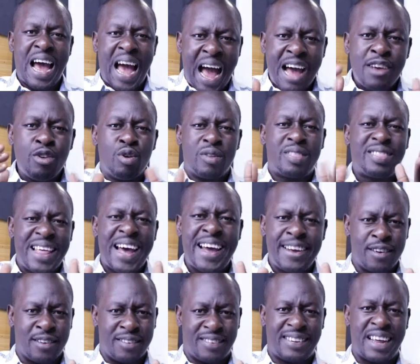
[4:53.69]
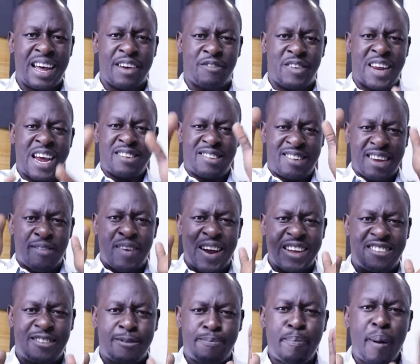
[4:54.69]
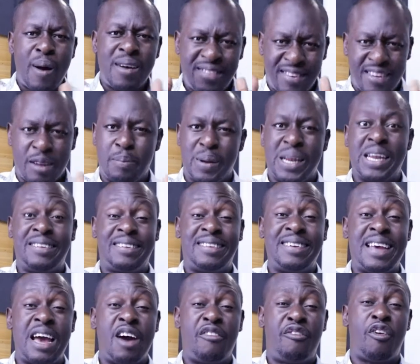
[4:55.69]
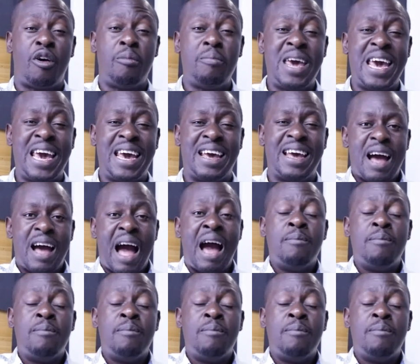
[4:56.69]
and you tell yourself, there's a responsibility here for me,